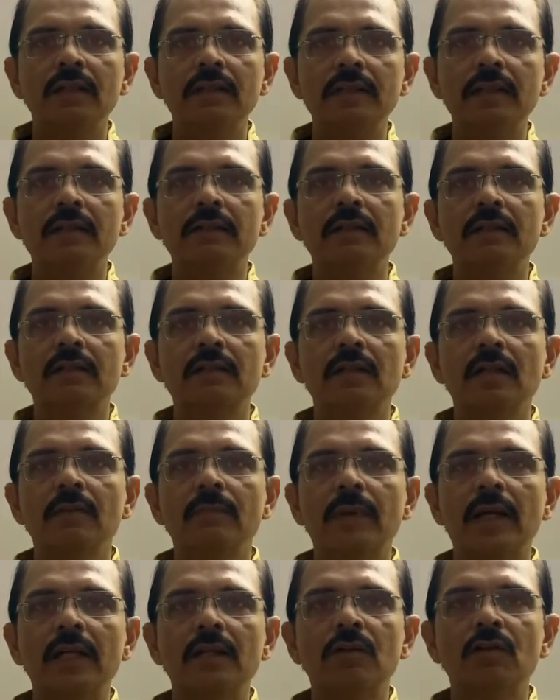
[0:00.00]
Neanderthal
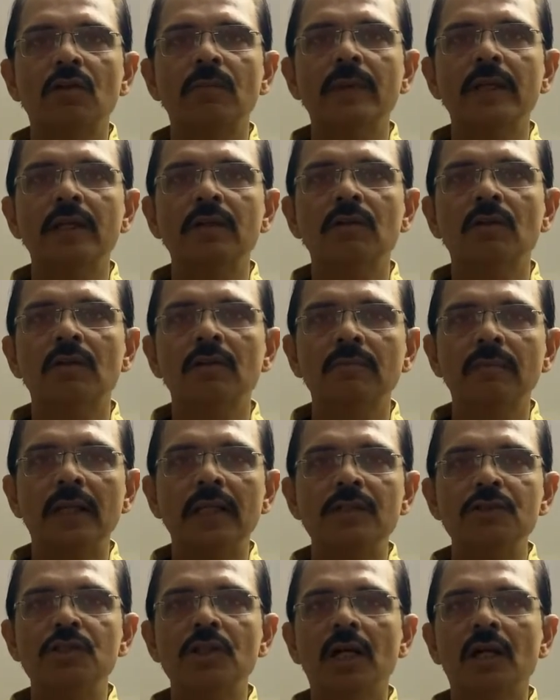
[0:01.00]
man, Cro-Magnon
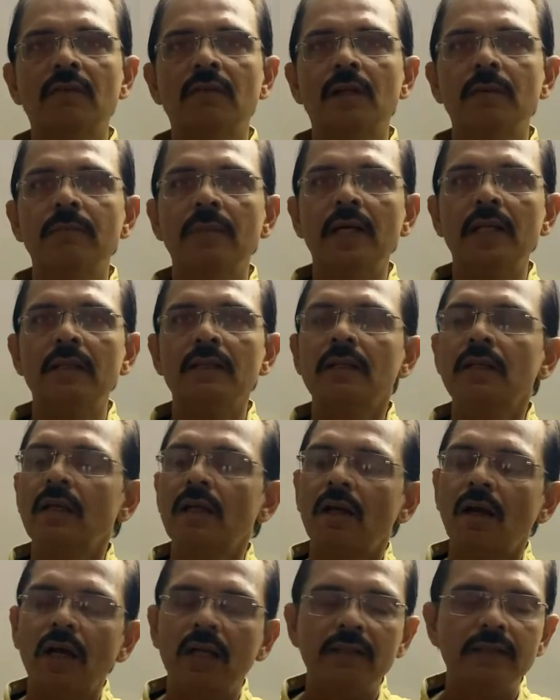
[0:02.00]
man, Java man,
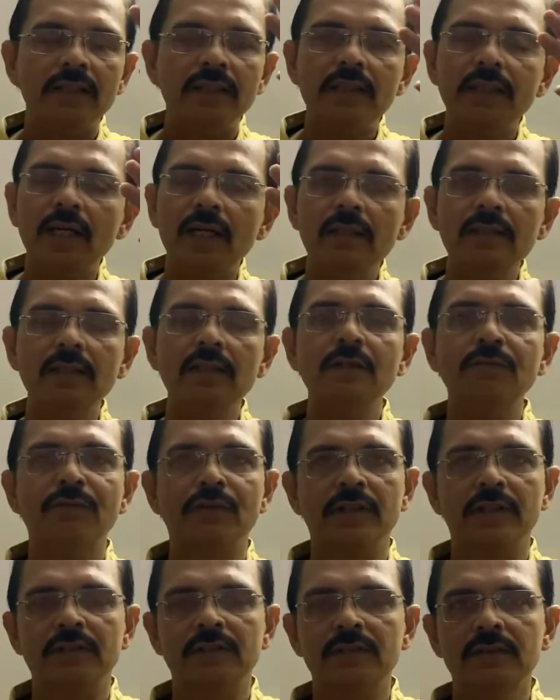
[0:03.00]
they are the
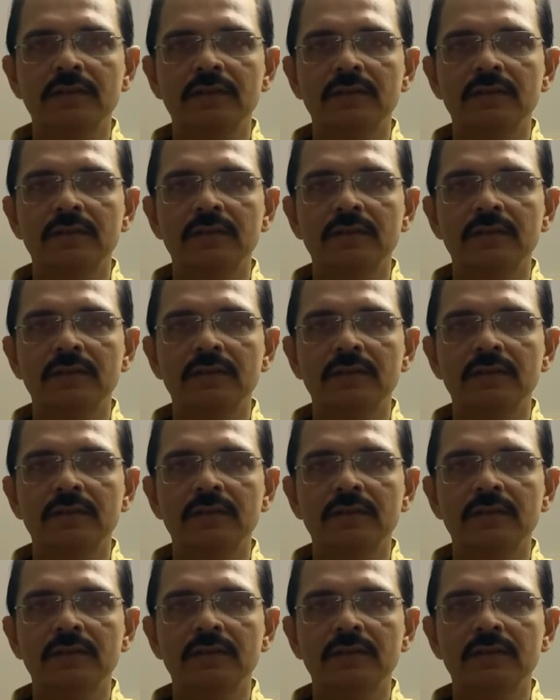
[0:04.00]
different.